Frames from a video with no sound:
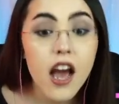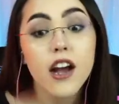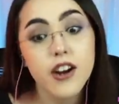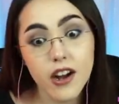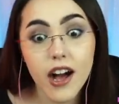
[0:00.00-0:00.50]

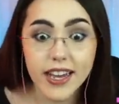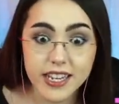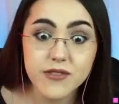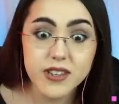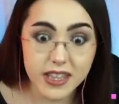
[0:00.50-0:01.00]
Girl, I
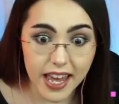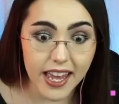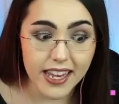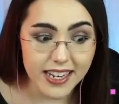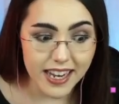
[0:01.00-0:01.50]
can
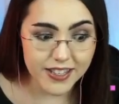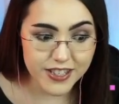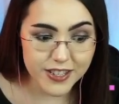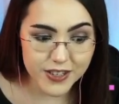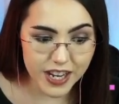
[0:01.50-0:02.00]
relate. I used
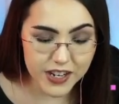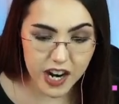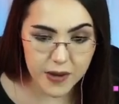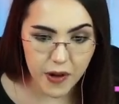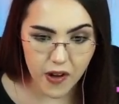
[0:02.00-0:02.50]
to do that
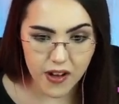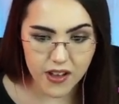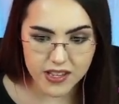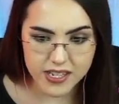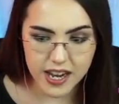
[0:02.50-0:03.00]
crap
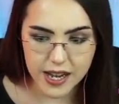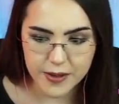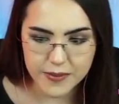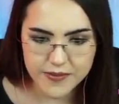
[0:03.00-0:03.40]
all the time.